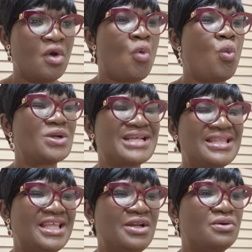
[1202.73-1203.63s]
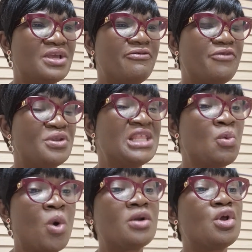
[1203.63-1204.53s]
What are they looking for? They
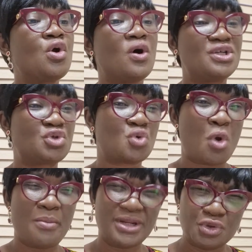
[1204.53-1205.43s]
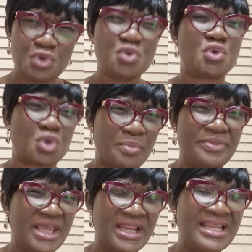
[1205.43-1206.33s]
want God to come and do
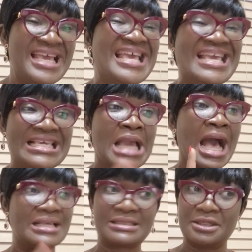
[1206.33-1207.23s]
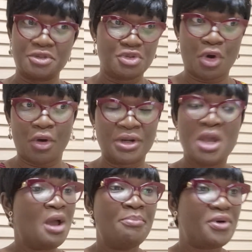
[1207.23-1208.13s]
something he hasn't done.
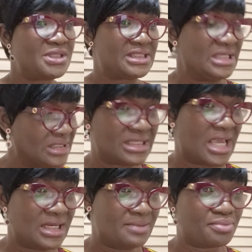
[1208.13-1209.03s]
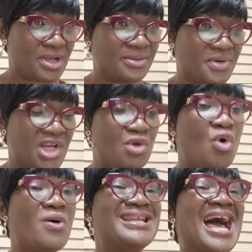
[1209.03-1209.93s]
But sincerely, brethren,
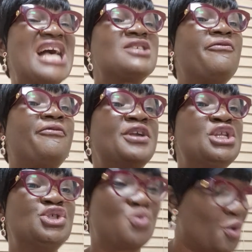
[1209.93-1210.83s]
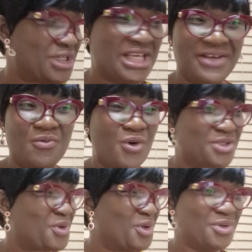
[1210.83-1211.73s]
God has finished what he was
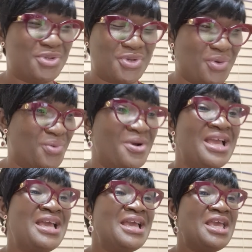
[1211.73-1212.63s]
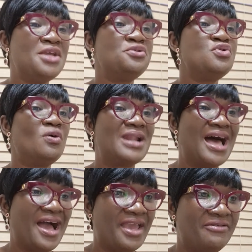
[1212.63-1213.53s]
going to do in your
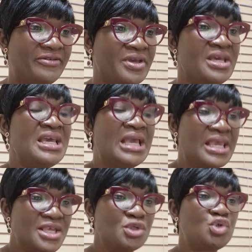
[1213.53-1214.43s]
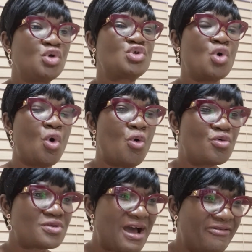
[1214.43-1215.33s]
life. He is just
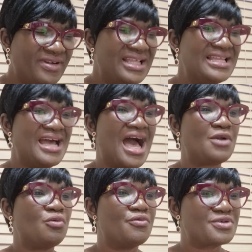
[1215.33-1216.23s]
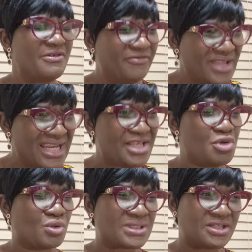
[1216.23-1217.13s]
unraveling and revealing
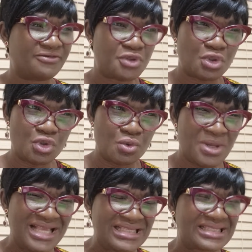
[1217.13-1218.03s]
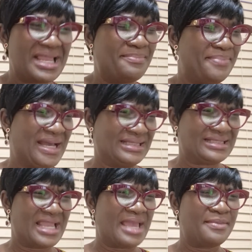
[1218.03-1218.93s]
yourself to you step by
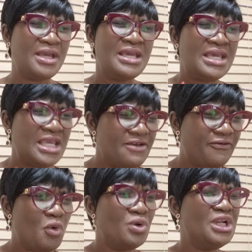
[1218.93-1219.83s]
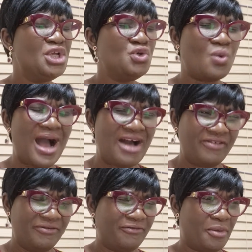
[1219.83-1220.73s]
step. If only you have
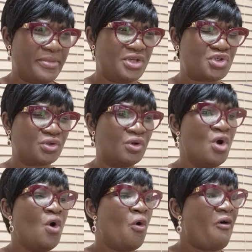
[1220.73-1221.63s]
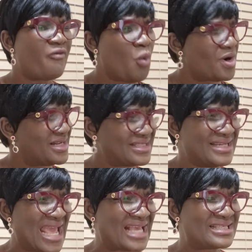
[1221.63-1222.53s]
information of what is
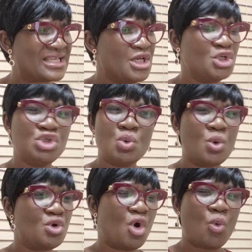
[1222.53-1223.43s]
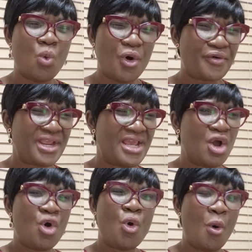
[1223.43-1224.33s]
next, you will not worry
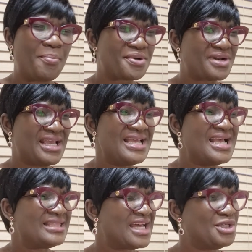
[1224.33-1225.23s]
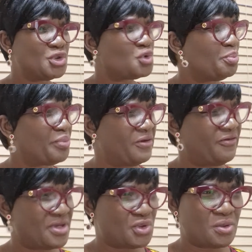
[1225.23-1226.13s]
or pray that he should
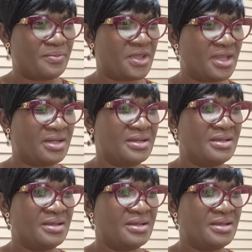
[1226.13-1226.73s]
perfect something.